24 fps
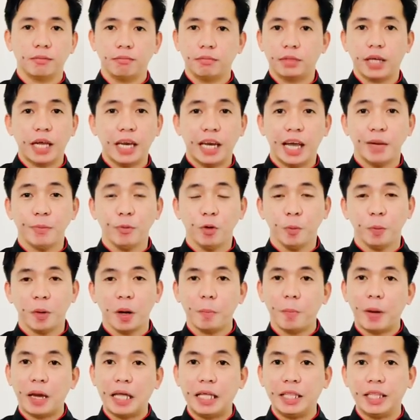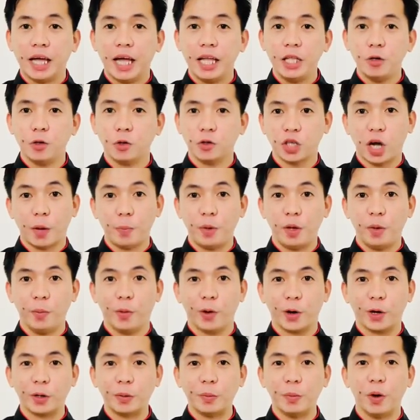Kailan mo papalitan yung chopping
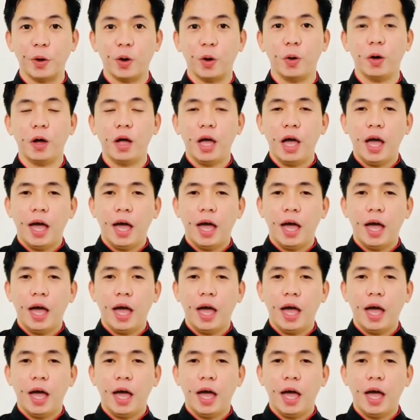board mo?